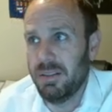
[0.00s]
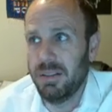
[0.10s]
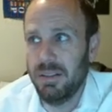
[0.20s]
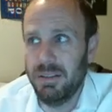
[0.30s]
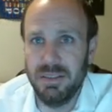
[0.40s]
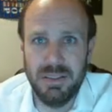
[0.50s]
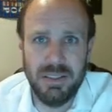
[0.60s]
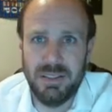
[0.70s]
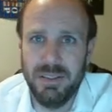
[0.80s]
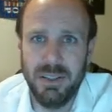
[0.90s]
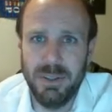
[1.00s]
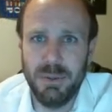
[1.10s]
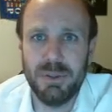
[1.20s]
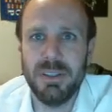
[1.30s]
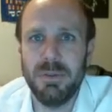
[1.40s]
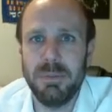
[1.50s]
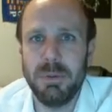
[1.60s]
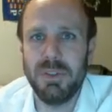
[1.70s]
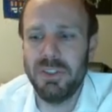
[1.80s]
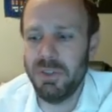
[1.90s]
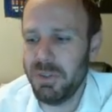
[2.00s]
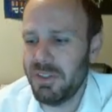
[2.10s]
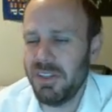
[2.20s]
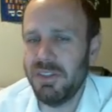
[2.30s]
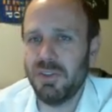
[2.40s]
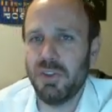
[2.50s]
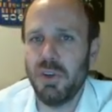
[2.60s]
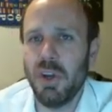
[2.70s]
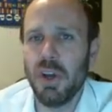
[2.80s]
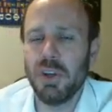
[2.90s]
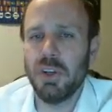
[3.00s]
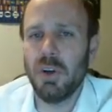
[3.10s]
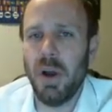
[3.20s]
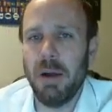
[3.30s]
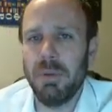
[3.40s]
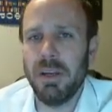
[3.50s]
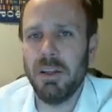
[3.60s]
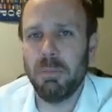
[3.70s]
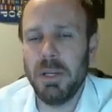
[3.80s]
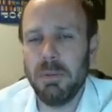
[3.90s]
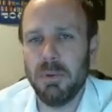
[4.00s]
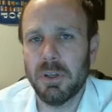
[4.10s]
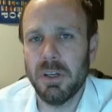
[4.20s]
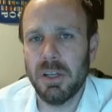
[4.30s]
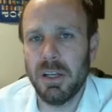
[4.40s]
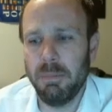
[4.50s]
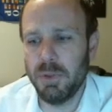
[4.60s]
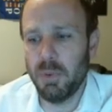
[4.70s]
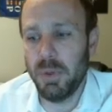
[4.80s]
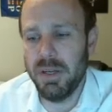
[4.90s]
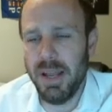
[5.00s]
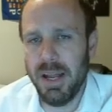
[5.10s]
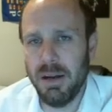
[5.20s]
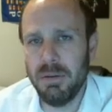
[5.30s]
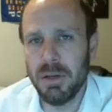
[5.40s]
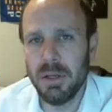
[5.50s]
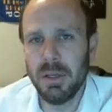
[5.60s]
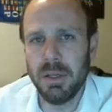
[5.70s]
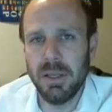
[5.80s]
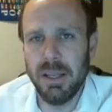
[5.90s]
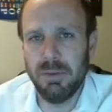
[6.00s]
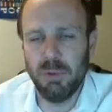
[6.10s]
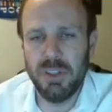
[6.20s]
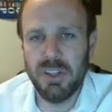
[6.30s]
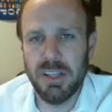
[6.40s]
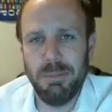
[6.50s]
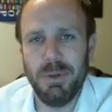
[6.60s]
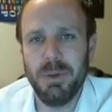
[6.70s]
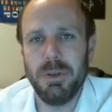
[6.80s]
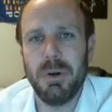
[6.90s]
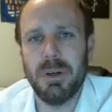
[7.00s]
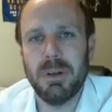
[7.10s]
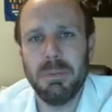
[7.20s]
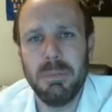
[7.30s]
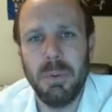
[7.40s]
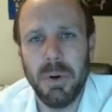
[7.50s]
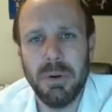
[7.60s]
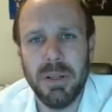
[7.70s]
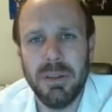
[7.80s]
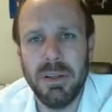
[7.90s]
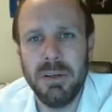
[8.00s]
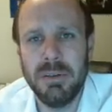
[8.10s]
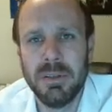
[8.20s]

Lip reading: It's like, who's going to remember Julius Caesar? You know how many other people are going to come between now and reaching that million marker point right there,